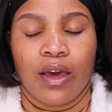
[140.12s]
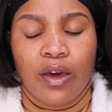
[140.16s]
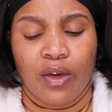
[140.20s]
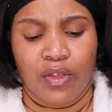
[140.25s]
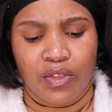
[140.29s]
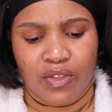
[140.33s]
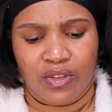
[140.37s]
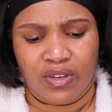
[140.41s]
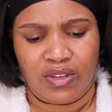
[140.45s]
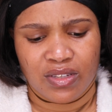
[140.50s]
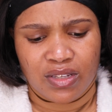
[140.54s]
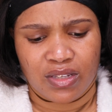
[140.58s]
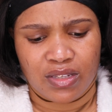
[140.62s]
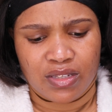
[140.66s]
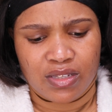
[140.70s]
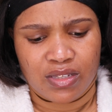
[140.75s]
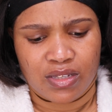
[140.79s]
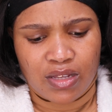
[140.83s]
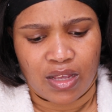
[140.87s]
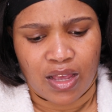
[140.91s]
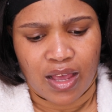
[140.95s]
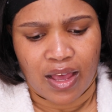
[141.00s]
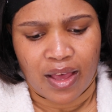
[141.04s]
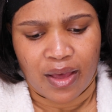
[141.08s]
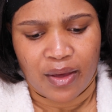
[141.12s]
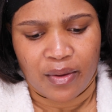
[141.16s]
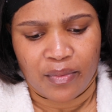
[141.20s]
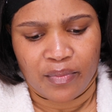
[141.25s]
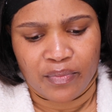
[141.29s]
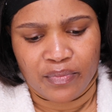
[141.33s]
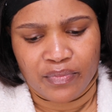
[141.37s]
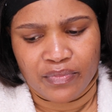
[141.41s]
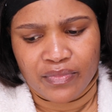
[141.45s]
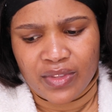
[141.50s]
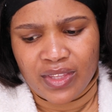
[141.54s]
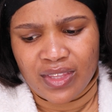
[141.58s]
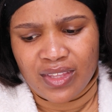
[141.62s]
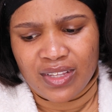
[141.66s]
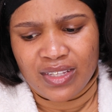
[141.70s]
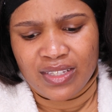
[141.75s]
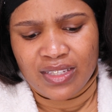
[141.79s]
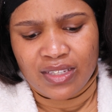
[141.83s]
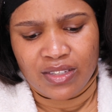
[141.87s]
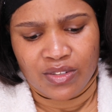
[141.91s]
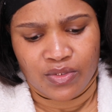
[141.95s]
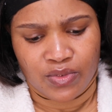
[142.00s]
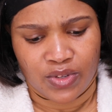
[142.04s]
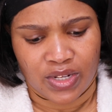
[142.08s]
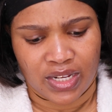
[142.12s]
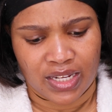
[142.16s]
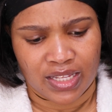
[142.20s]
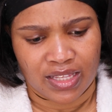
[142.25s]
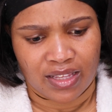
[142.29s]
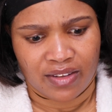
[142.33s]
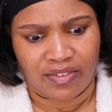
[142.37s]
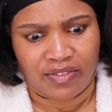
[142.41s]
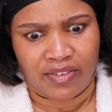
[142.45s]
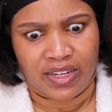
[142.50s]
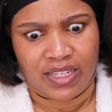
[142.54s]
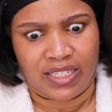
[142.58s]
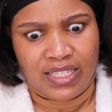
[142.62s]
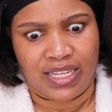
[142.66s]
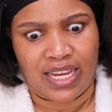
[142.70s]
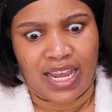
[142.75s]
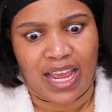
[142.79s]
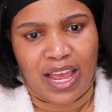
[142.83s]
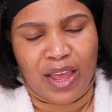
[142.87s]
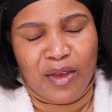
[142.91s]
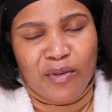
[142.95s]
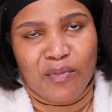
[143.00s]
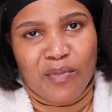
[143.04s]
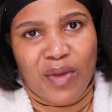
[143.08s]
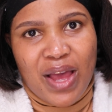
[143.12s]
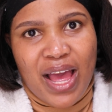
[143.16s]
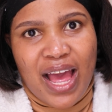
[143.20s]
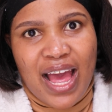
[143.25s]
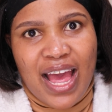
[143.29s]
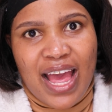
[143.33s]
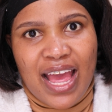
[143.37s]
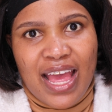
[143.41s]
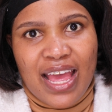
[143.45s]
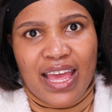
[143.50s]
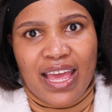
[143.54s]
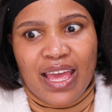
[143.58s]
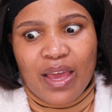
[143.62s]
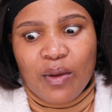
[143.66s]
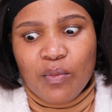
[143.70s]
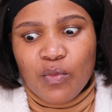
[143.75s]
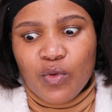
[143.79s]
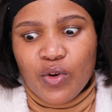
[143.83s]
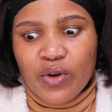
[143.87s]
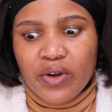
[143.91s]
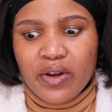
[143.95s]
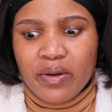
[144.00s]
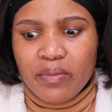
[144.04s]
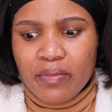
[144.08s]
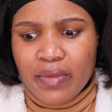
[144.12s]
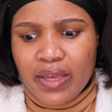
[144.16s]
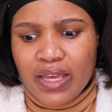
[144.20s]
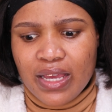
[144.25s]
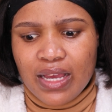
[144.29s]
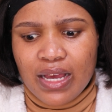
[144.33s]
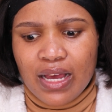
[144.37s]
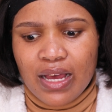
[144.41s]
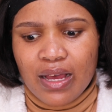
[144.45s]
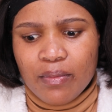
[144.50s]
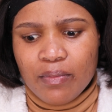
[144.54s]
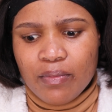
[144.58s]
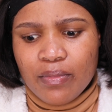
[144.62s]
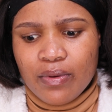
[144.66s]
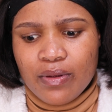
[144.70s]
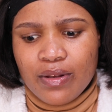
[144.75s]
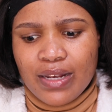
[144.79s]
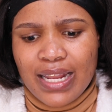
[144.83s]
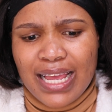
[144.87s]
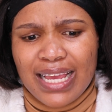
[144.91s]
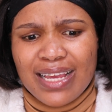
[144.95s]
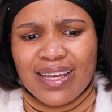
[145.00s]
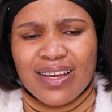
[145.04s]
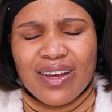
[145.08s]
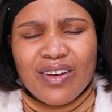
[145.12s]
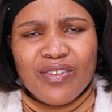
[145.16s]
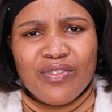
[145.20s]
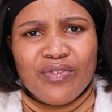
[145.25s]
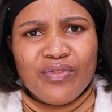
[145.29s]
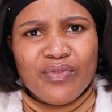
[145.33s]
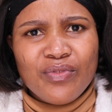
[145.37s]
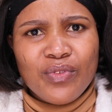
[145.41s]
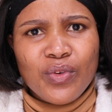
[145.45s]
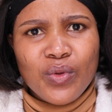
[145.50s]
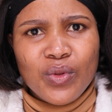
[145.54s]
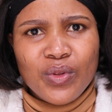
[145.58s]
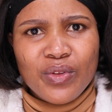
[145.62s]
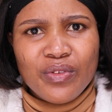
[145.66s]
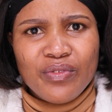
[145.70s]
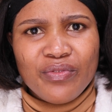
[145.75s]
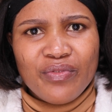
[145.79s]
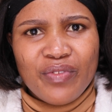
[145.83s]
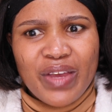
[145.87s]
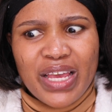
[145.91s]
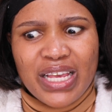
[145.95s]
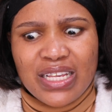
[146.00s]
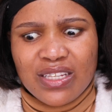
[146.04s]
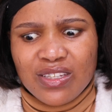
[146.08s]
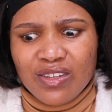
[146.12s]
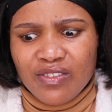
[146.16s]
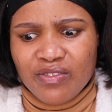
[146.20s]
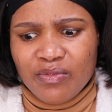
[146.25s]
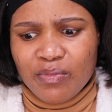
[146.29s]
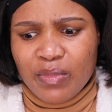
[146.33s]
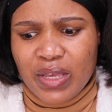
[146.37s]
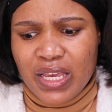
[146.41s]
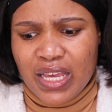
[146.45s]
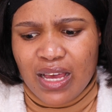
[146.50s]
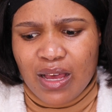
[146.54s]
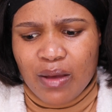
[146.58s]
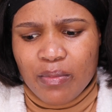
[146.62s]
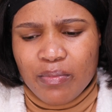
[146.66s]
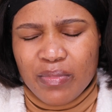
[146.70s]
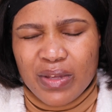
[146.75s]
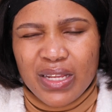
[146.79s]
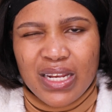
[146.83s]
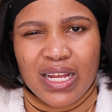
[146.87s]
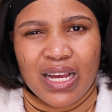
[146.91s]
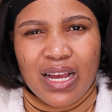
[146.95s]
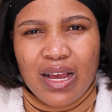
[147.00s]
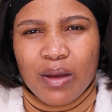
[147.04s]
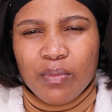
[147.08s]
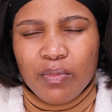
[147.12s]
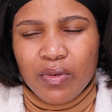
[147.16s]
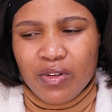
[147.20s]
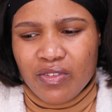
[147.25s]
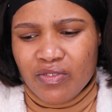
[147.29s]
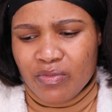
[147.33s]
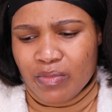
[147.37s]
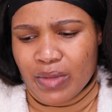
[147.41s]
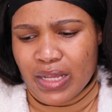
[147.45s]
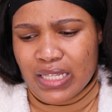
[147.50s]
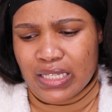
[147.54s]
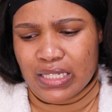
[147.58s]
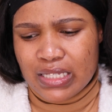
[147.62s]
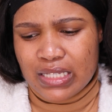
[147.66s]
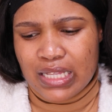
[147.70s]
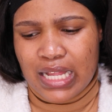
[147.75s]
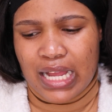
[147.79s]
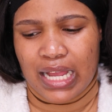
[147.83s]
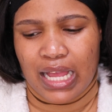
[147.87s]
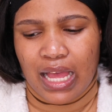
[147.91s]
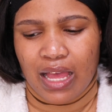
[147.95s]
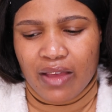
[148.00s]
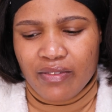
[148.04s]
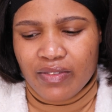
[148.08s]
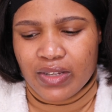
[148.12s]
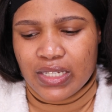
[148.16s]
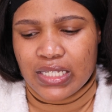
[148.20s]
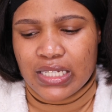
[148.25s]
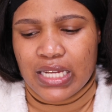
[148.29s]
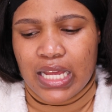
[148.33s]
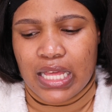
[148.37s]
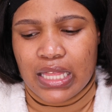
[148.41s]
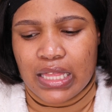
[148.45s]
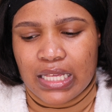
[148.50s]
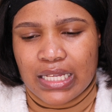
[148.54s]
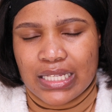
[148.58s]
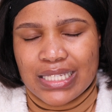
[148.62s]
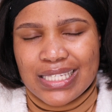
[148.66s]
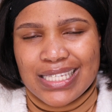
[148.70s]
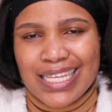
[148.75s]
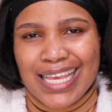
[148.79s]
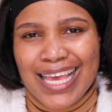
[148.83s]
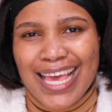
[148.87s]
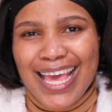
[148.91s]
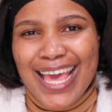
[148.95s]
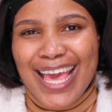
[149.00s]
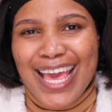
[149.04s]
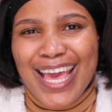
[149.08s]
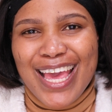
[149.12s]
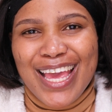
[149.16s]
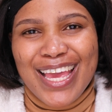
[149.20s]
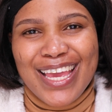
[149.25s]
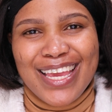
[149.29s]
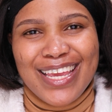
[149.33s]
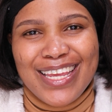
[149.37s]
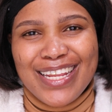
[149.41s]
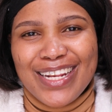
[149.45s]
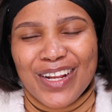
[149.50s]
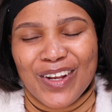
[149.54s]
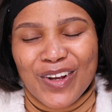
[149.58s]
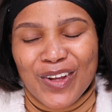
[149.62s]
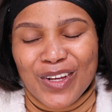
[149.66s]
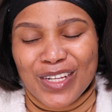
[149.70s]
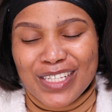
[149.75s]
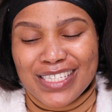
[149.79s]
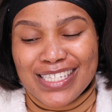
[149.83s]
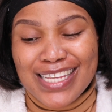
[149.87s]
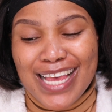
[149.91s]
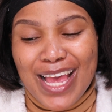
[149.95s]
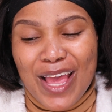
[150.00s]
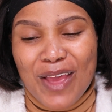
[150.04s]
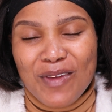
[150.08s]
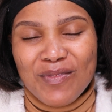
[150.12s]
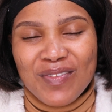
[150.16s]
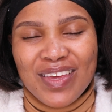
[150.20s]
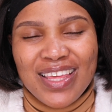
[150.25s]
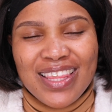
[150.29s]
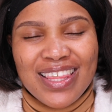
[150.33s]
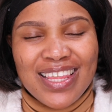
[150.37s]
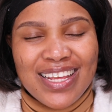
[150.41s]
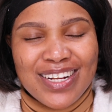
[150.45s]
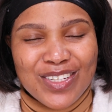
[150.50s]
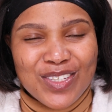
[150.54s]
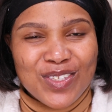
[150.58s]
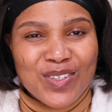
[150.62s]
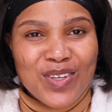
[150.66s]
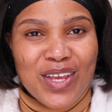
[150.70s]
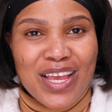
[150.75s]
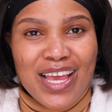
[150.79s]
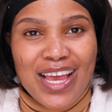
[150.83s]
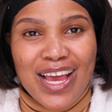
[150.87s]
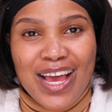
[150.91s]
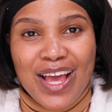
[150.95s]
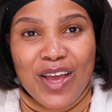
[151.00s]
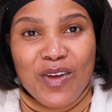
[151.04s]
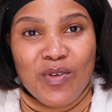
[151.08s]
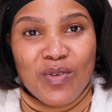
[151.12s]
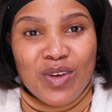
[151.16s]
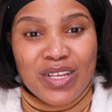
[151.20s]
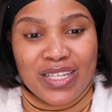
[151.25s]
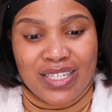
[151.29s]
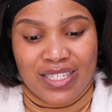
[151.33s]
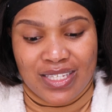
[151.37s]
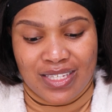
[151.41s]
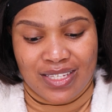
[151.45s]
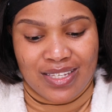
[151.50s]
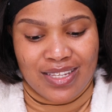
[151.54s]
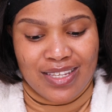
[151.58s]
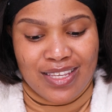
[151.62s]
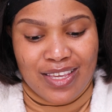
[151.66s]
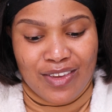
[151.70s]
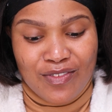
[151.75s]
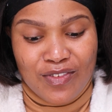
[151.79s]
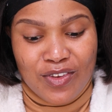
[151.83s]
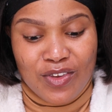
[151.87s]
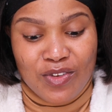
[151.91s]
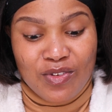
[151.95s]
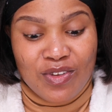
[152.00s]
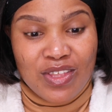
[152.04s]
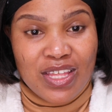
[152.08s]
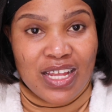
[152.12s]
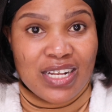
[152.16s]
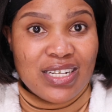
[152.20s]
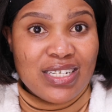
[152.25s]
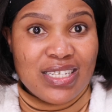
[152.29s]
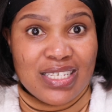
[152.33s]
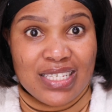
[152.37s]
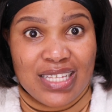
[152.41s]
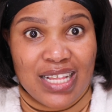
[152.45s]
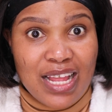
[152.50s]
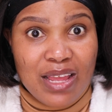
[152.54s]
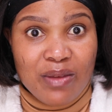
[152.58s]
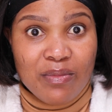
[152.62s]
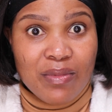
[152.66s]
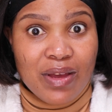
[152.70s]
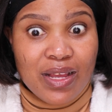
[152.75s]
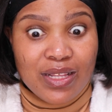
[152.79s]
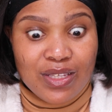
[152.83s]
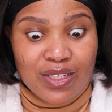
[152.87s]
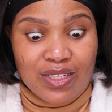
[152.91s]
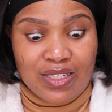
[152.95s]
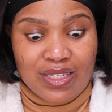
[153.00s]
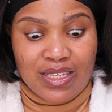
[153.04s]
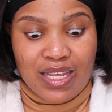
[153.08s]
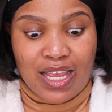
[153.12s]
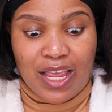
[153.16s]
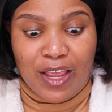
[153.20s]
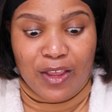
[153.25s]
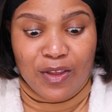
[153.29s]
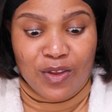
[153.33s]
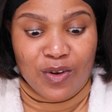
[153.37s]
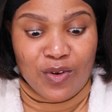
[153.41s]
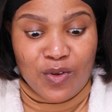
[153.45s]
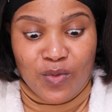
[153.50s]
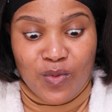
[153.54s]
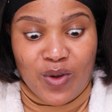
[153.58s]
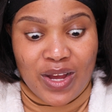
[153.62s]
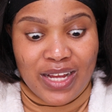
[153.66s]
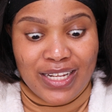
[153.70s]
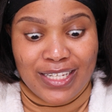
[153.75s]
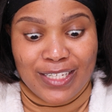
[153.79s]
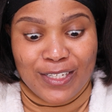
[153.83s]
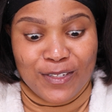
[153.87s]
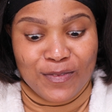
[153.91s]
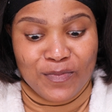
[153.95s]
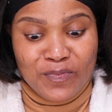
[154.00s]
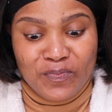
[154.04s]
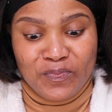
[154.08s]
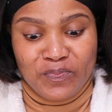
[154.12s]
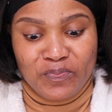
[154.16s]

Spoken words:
This is really the first time I am wearing makeup, like full face of makeup, in a couple of months. Like, I haven't done this in a long time, and that is why I was giving you that disclaimer to say, you know what,